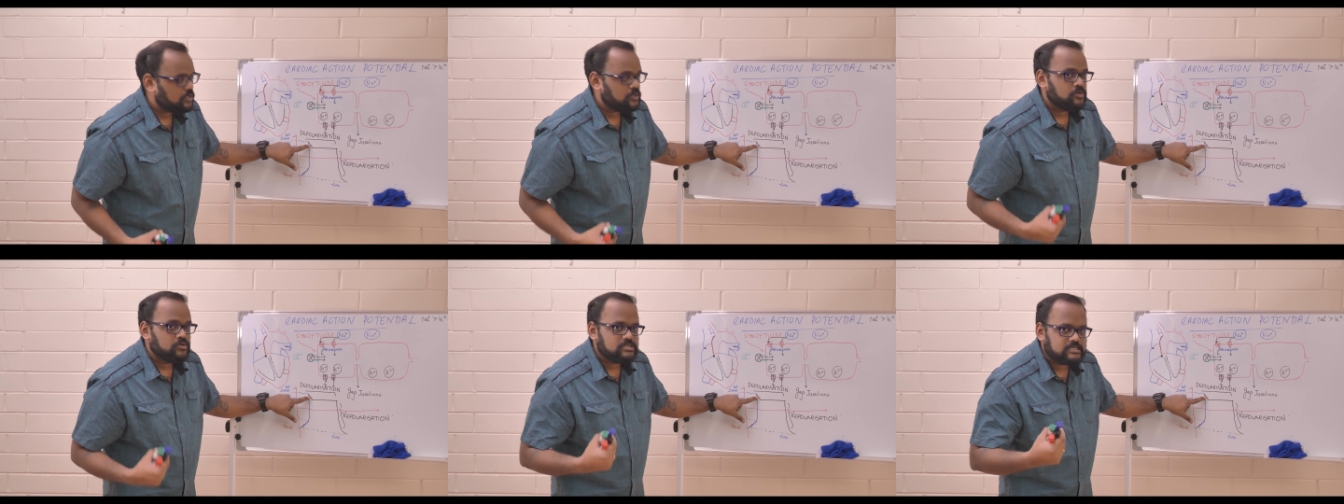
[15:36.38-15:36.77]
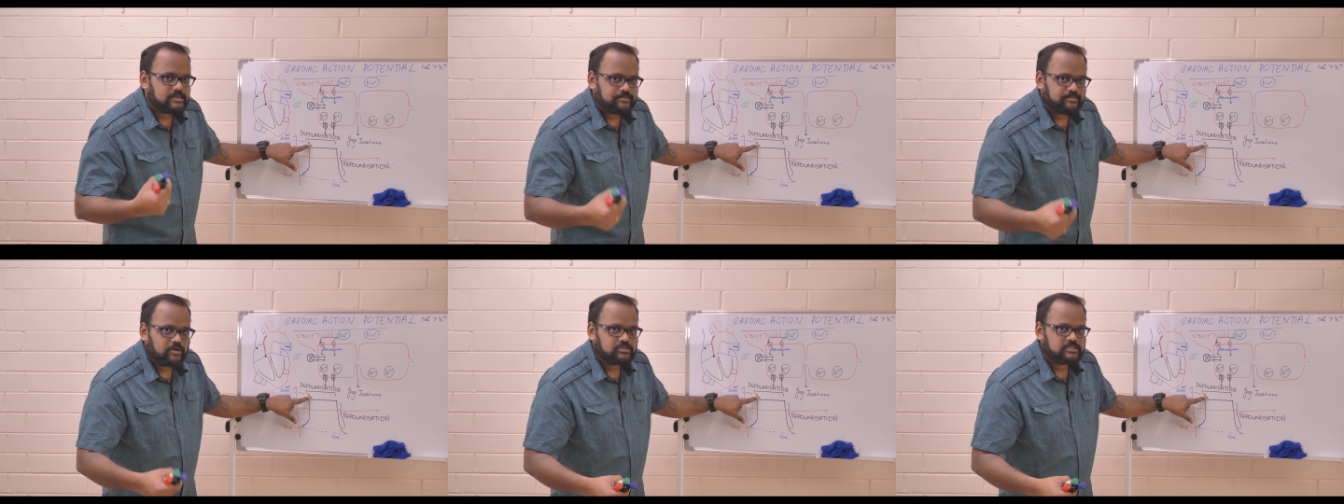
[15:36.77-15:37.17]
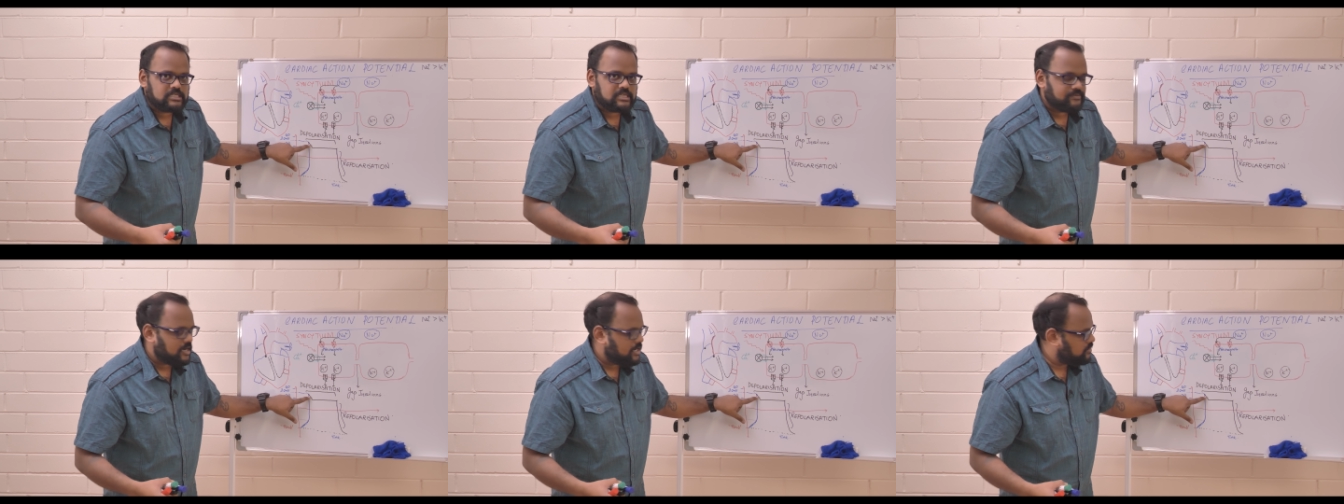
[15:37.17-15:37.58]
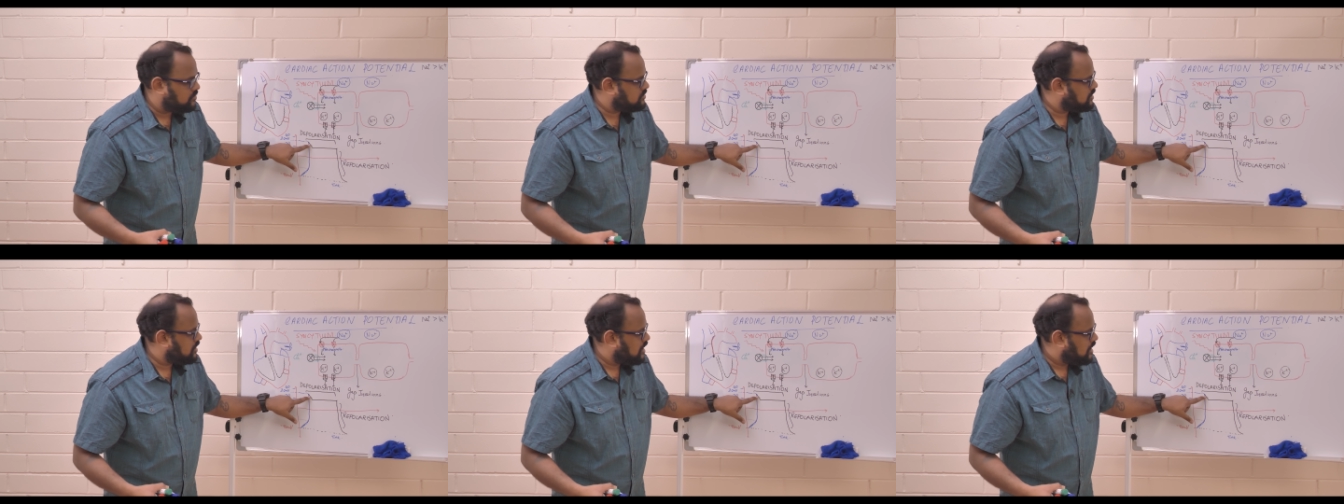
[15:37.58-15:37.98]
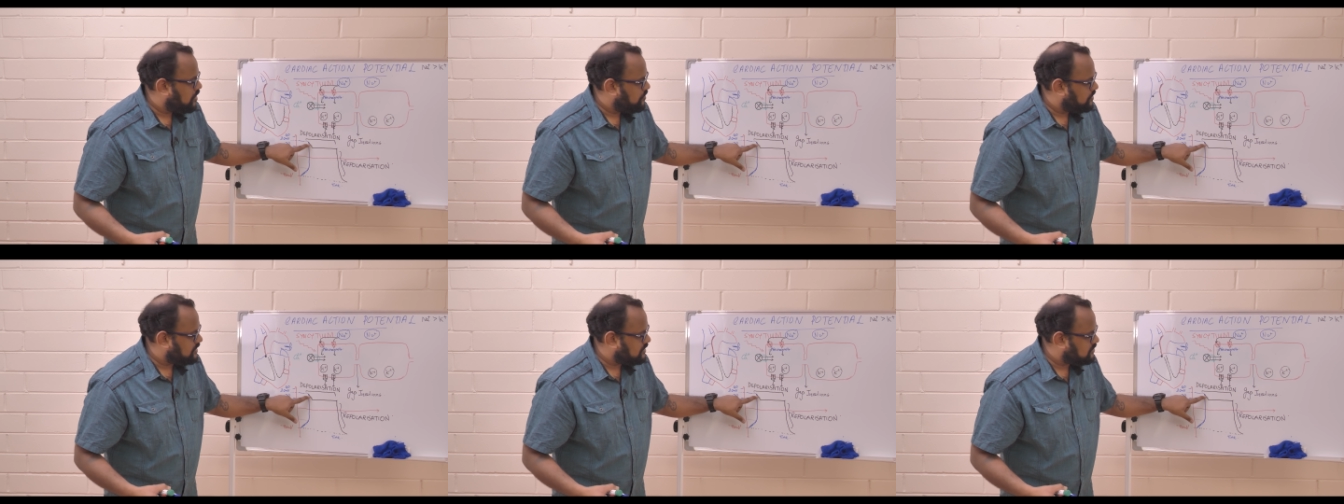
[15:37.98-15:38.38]
lose some positive ions,
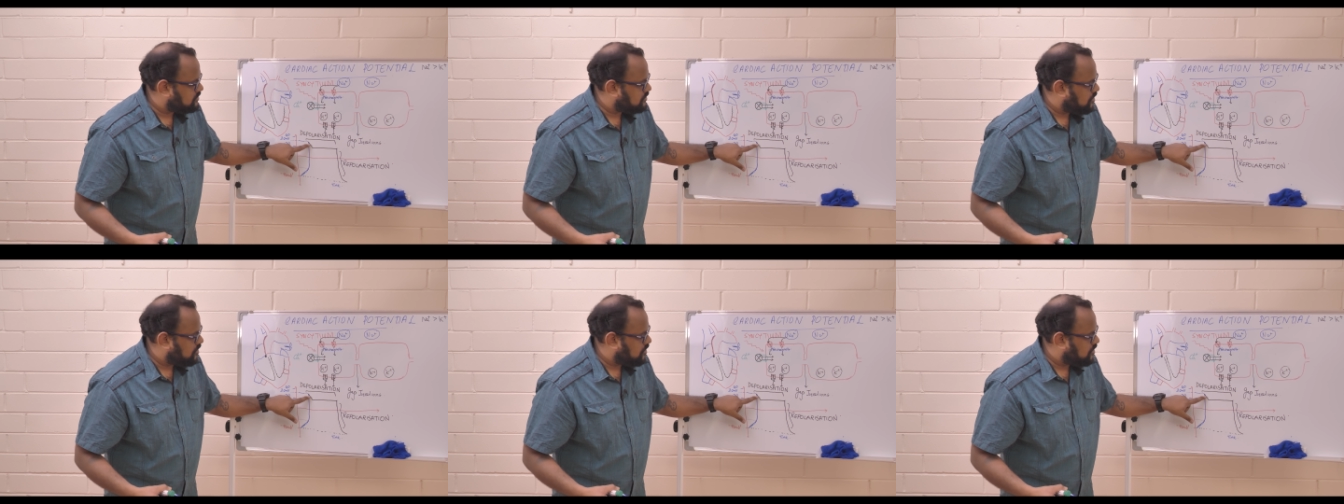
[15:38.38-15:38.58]
which is